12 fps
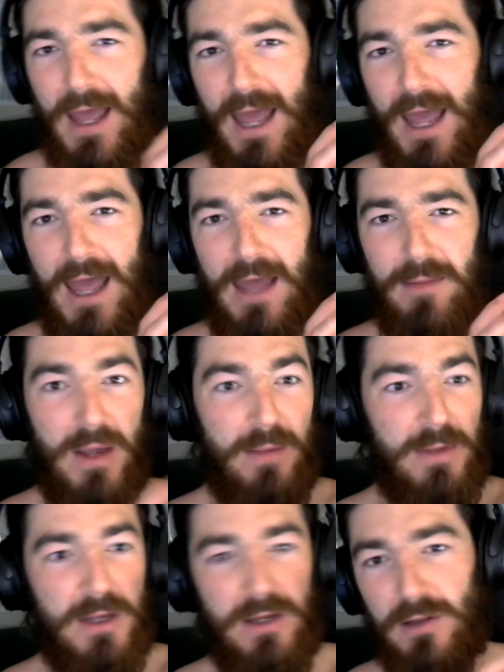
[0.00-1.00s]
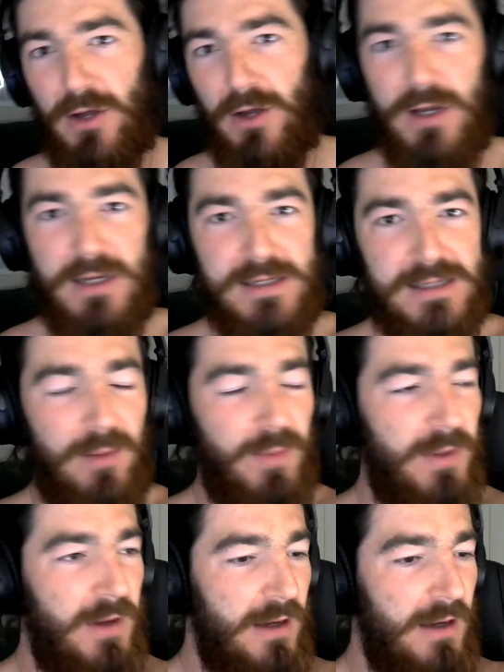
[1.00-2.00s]
and maybe you're learning
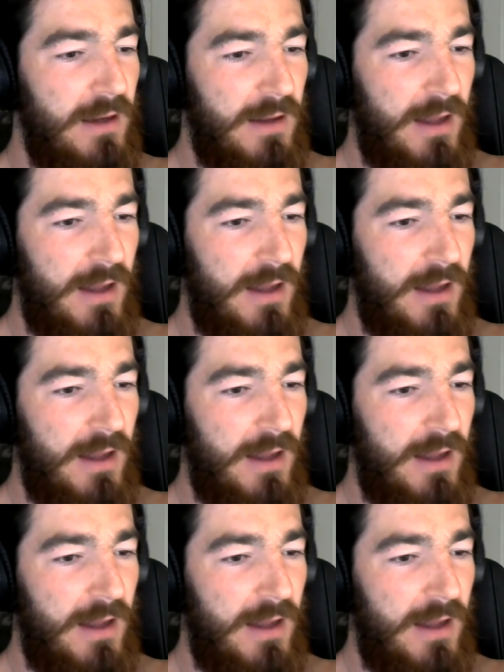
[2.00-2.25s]
something